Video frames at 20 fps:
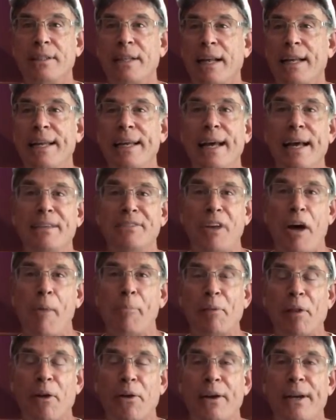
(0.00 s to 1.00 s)
that he has
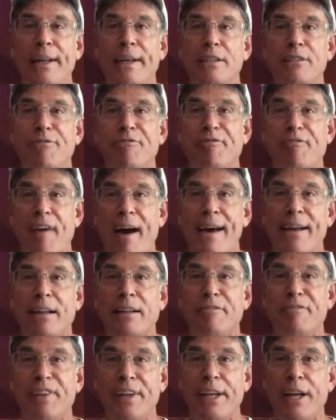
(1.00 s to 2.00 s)
uploaded his
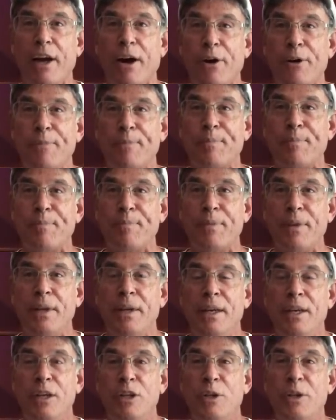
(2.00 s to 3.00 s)
final video
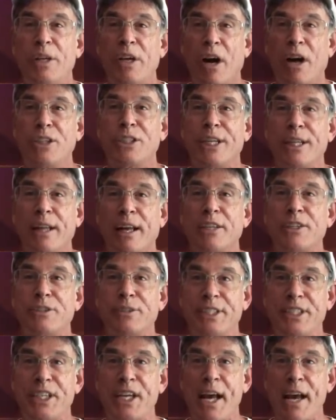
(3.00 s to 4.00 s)
to the
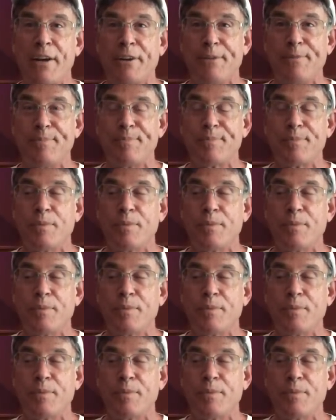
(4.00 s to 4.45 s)
Archieluxury channel,